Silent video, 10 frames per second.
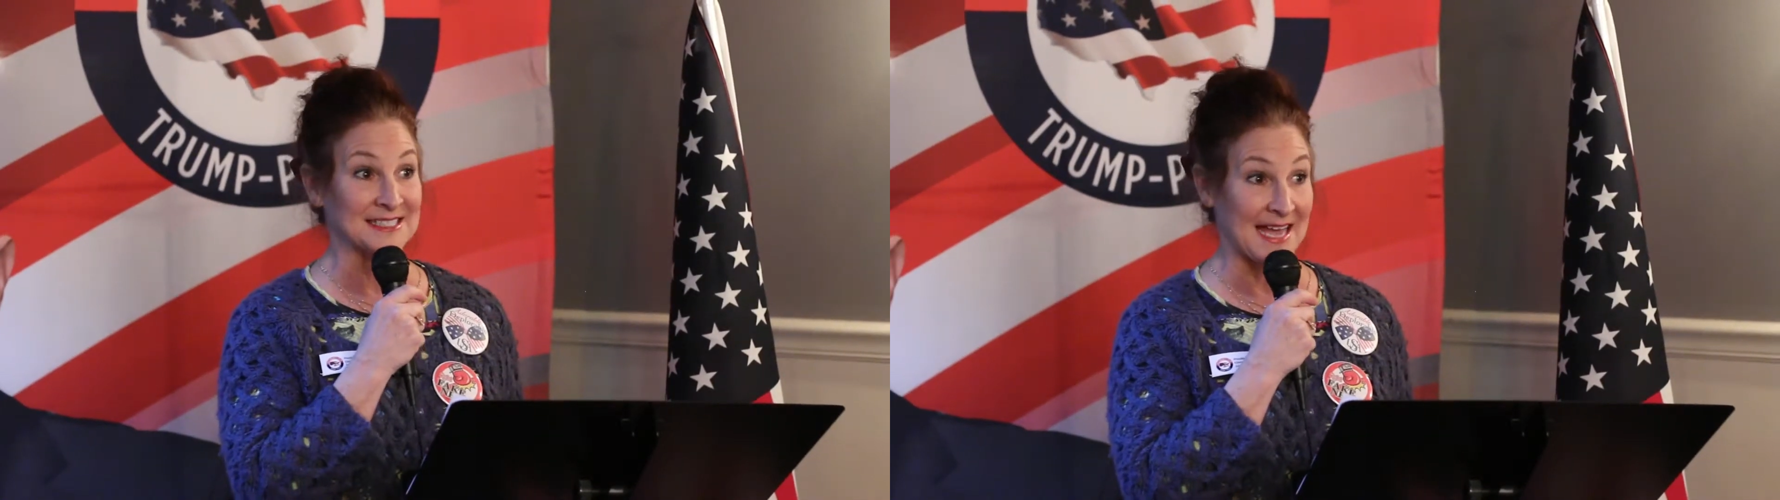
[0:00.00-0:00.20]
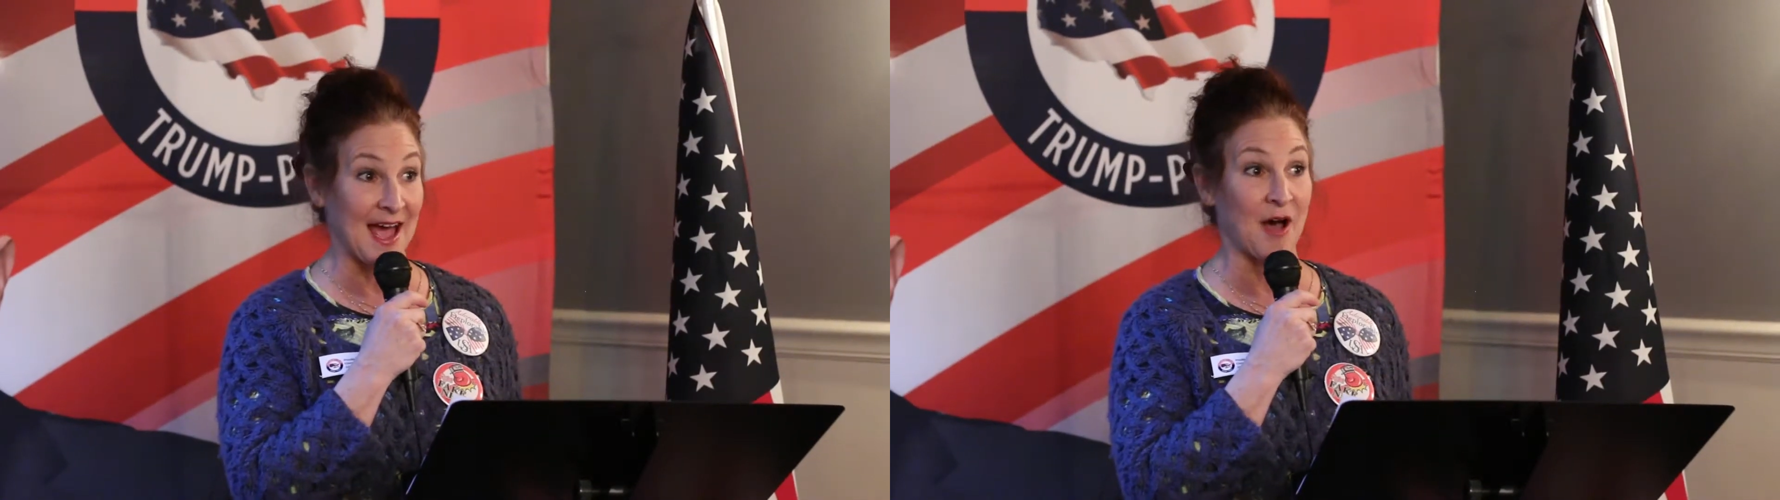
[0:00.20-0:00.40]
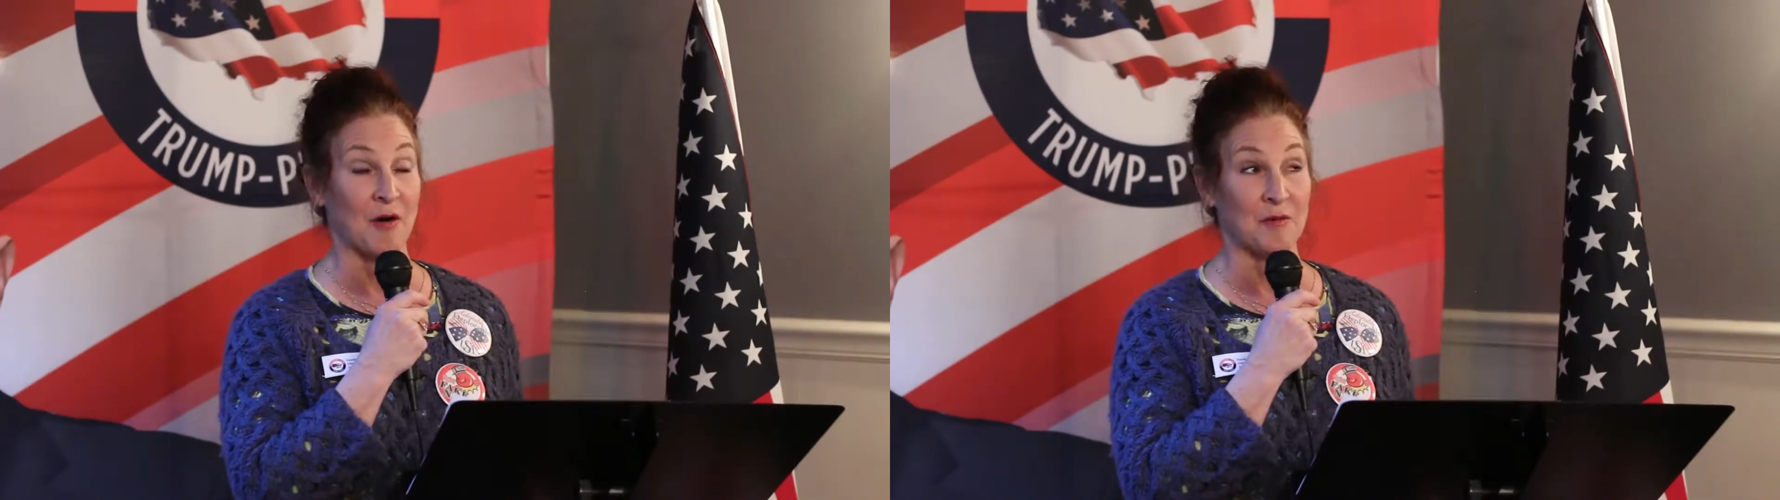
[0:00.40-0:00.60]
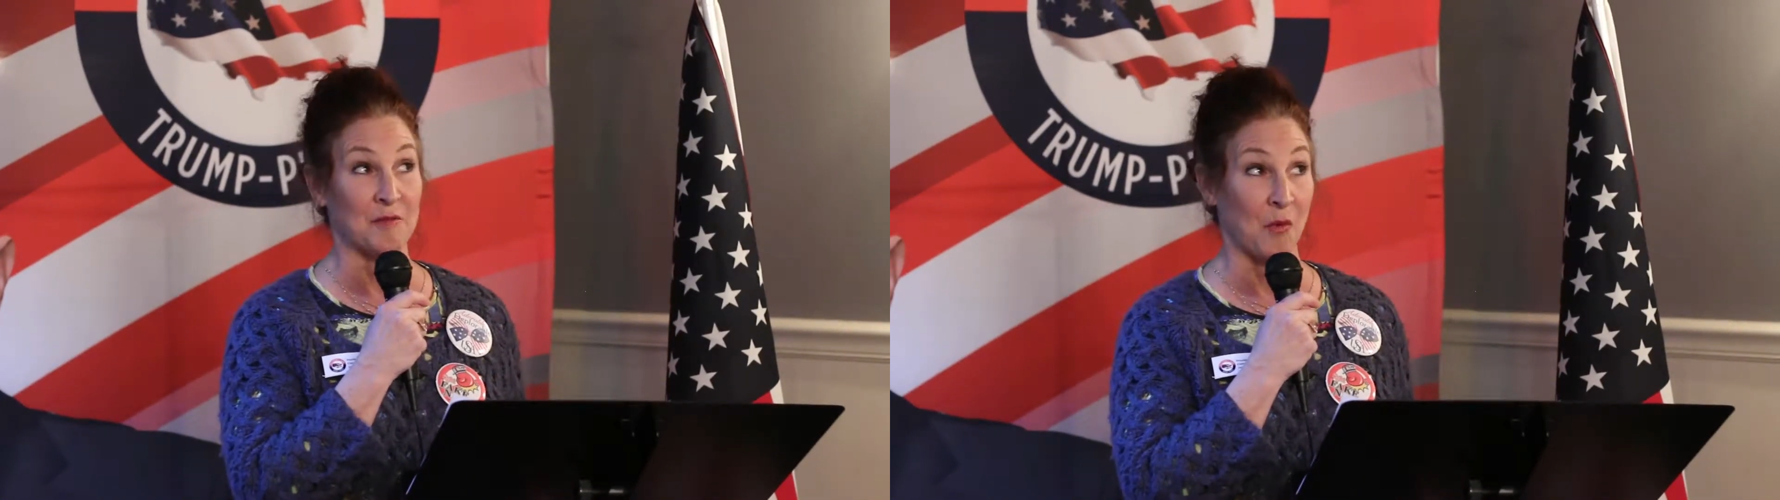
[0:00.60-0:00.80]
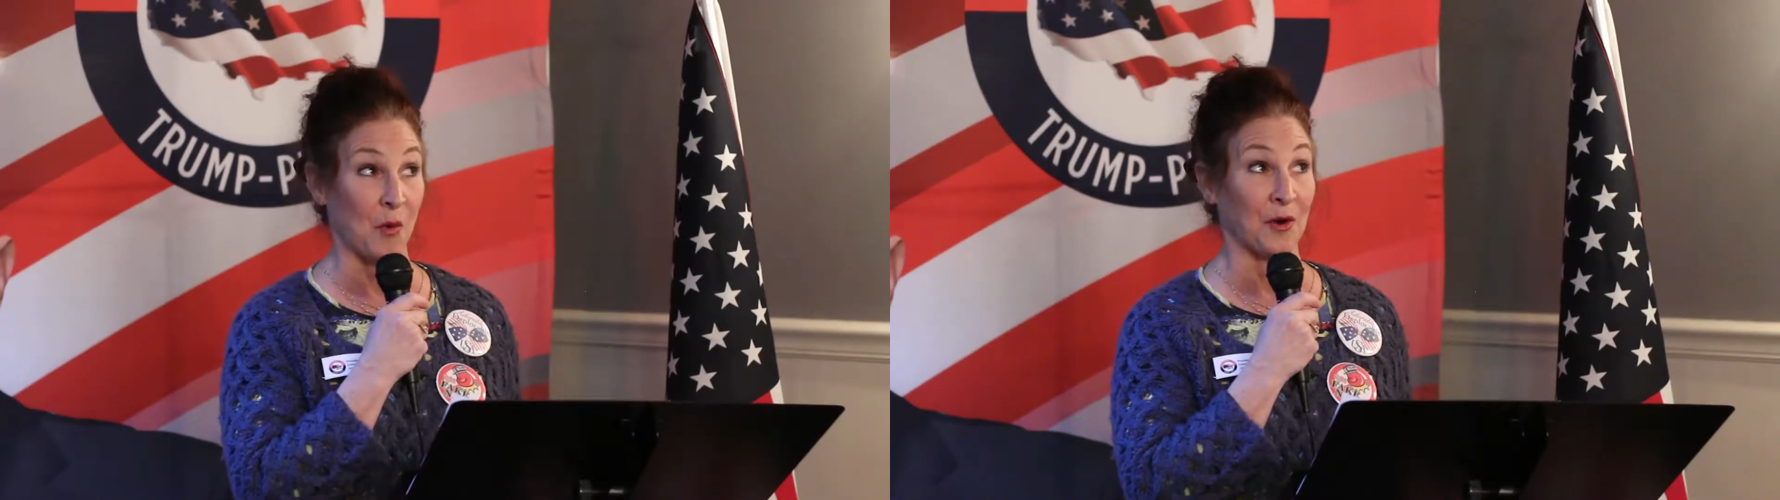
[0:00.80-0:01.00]
now
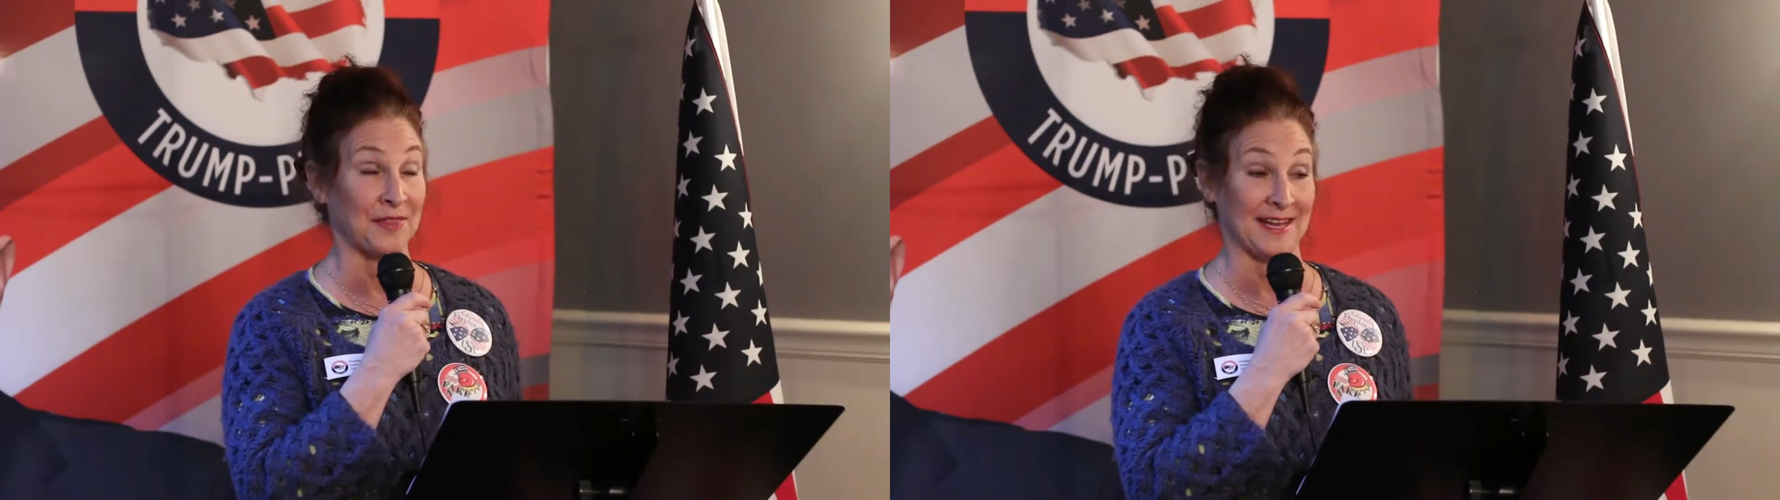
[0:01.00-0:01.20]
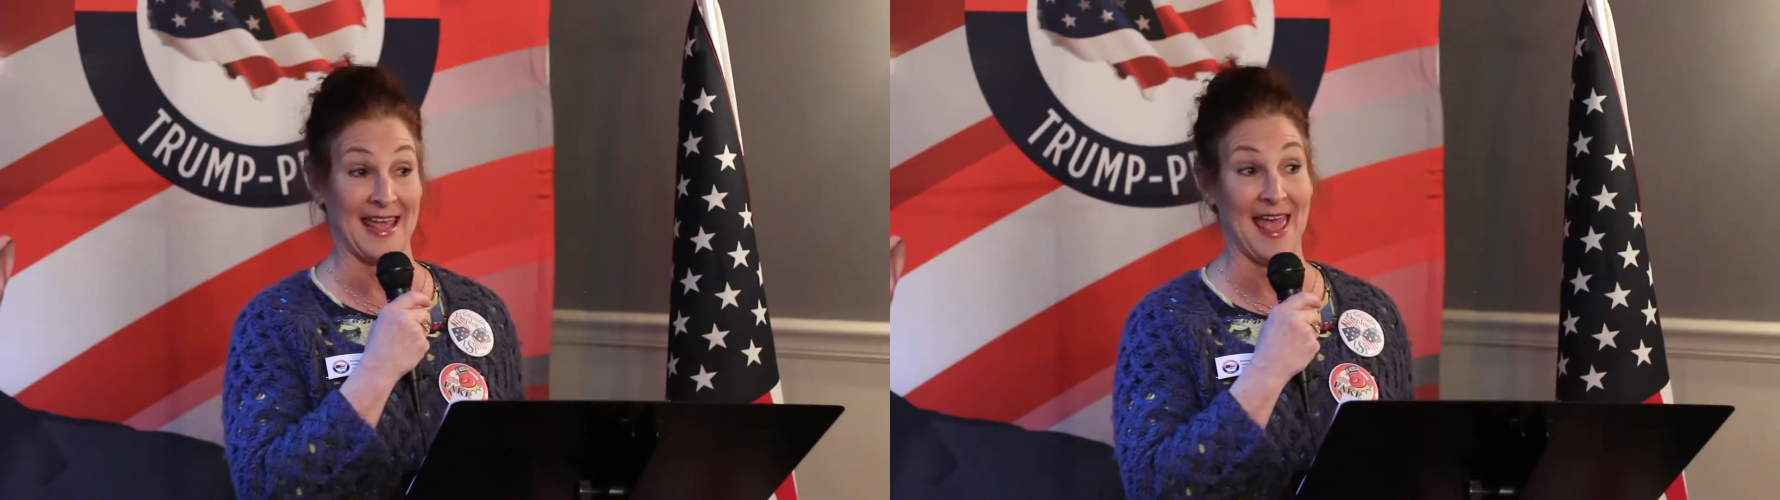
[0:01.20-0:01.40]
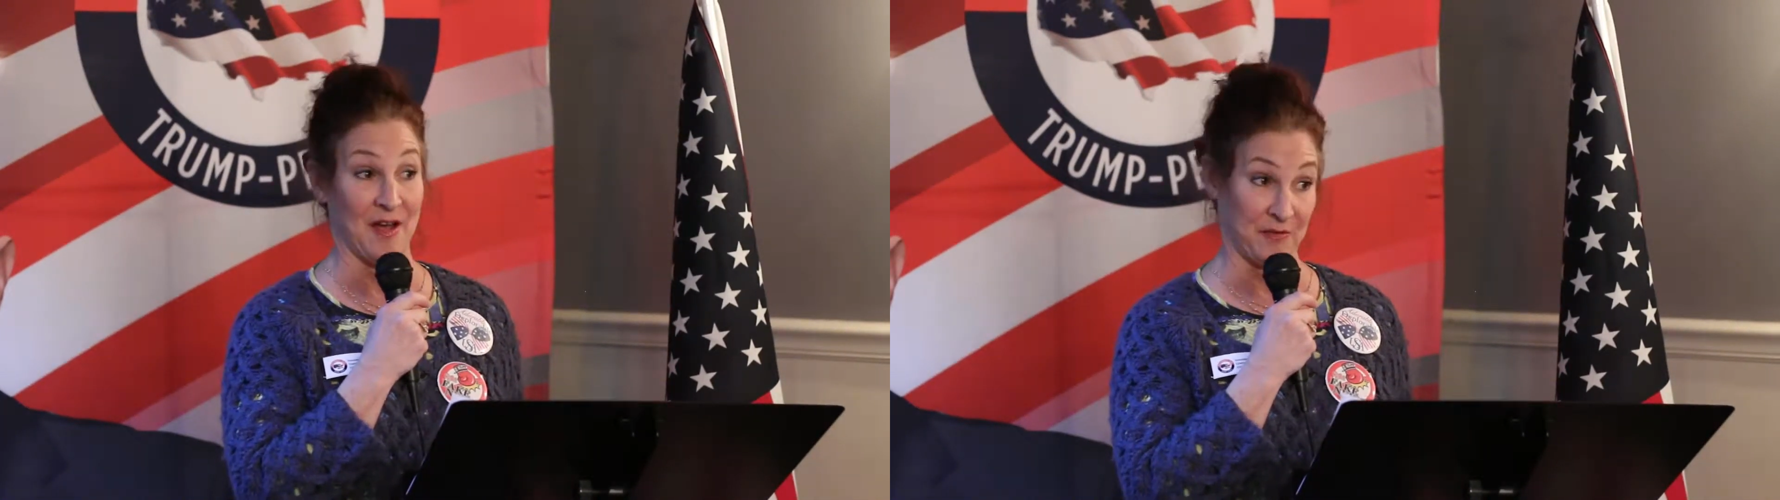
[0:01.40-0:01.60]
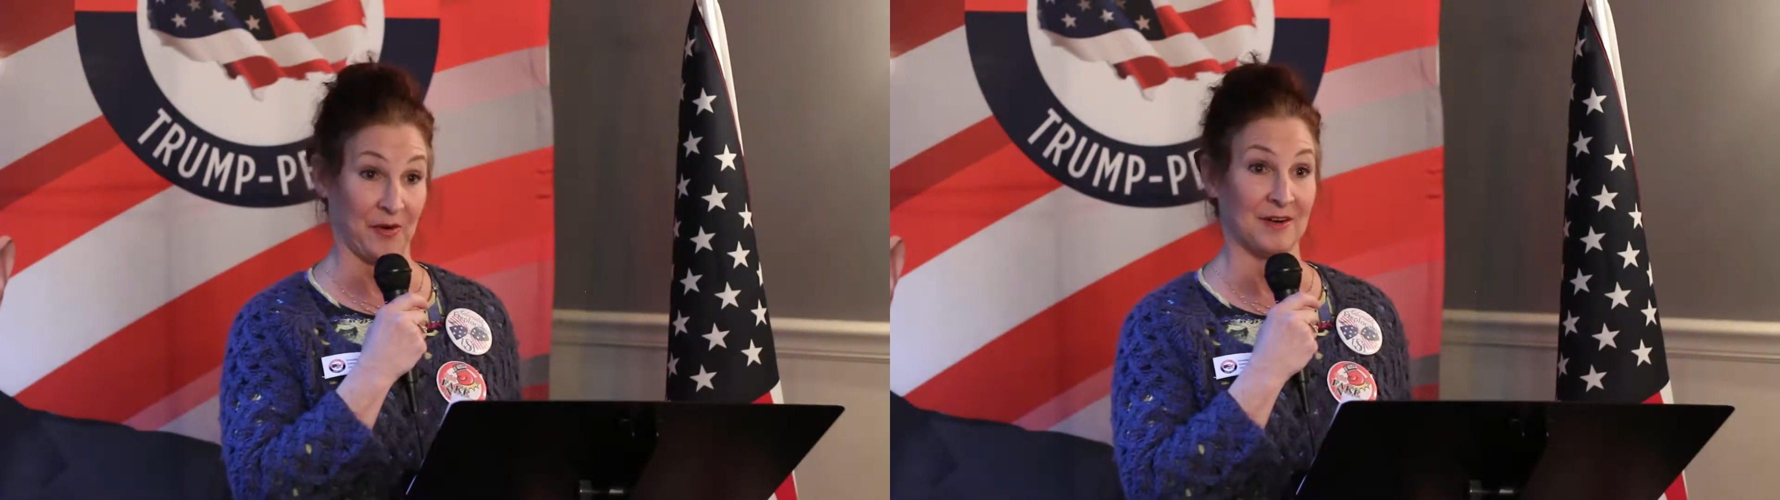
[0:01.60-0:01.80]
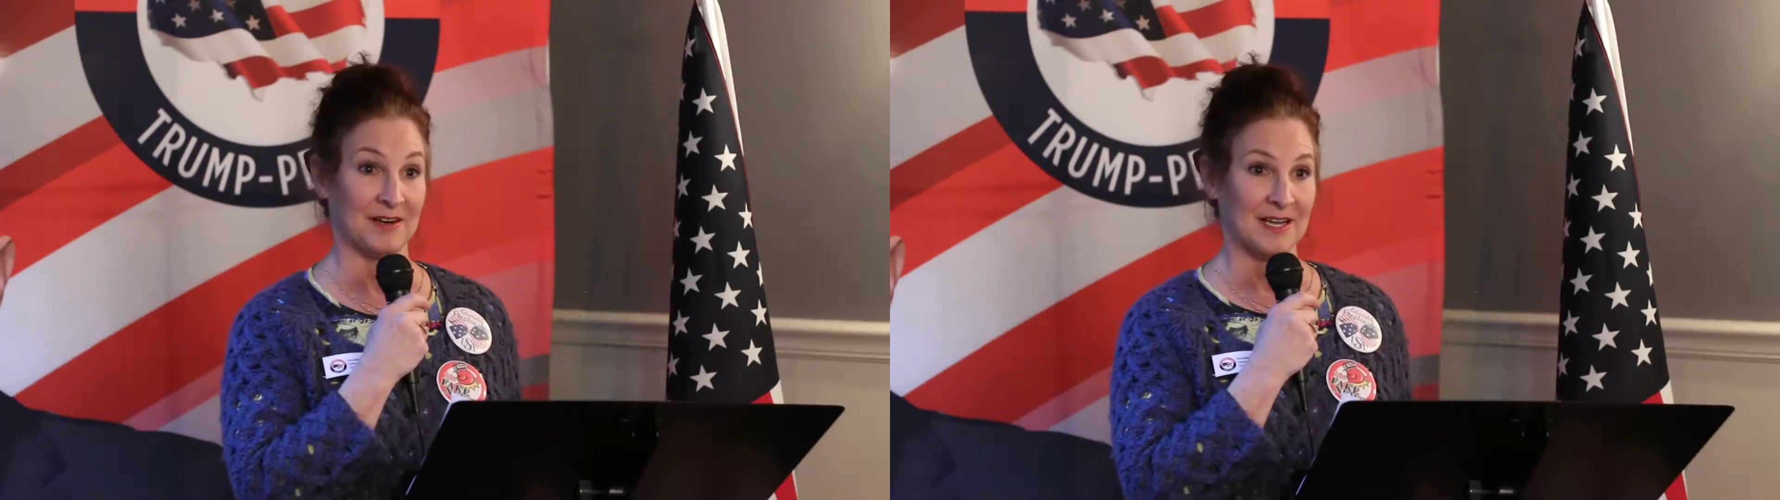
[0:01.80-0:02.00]
more than ever.